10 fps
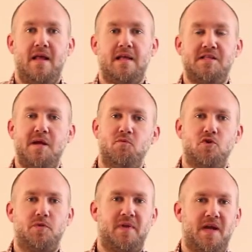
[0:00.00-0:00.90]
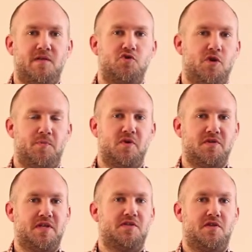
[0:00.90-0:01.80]
Same rules apply to the
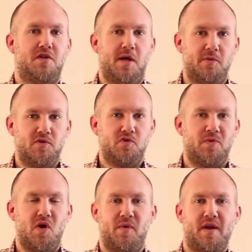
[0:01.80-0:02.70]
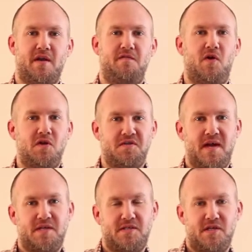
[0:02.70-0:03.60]
triples as to the doubles. We don't want any false
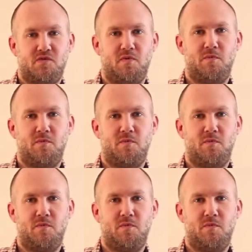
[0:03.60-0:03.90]
accents. We